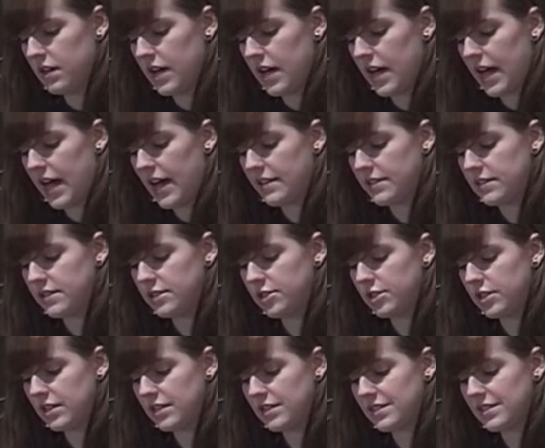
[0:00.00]
As
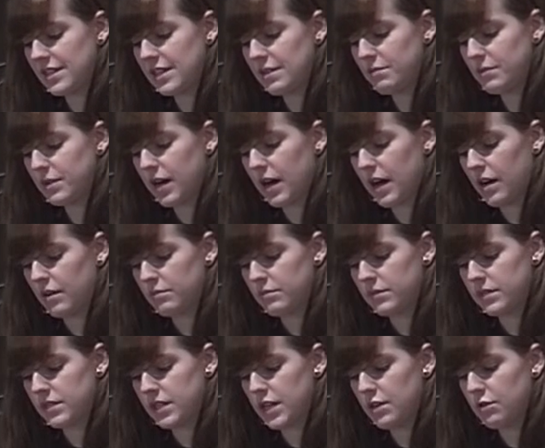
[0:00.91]
sleep
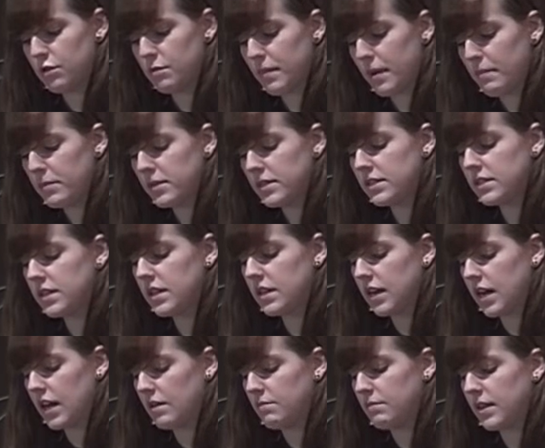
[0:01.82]
comes, he remembers the
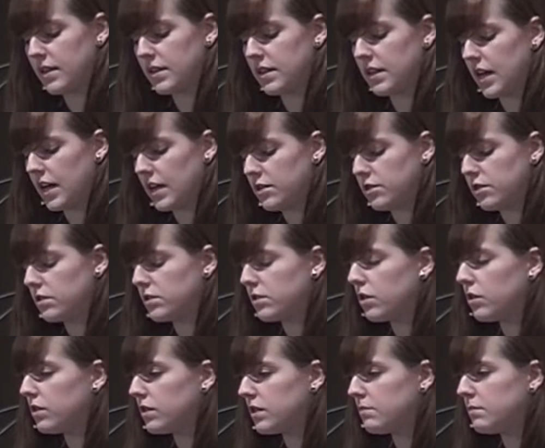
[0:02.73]
name that the angel
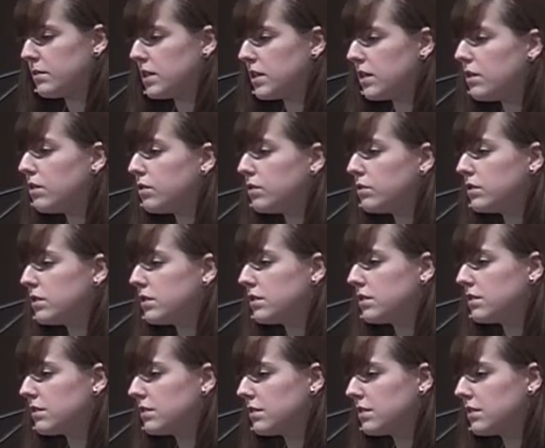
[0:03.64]
told him to
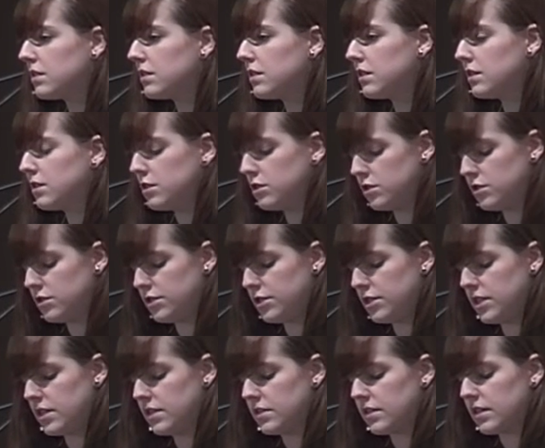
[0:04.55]
use,
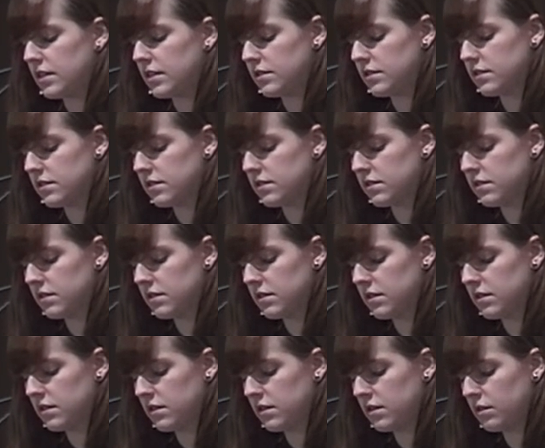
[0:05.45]
Jesus.
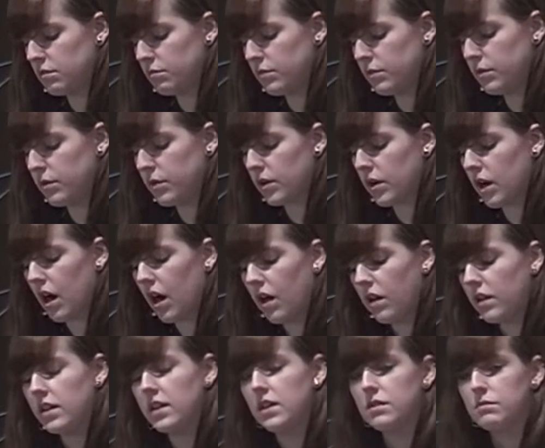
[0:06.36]
We will
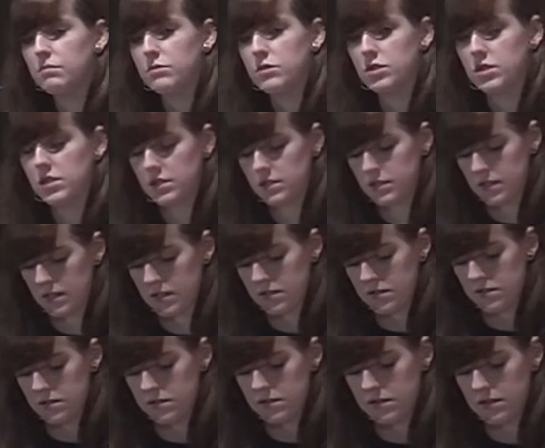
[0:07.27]
call him
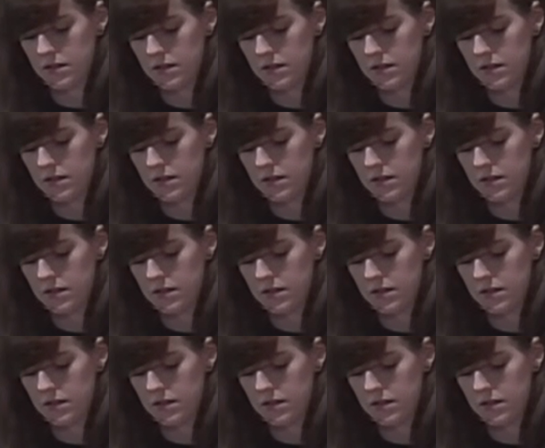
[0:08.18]
Jesus.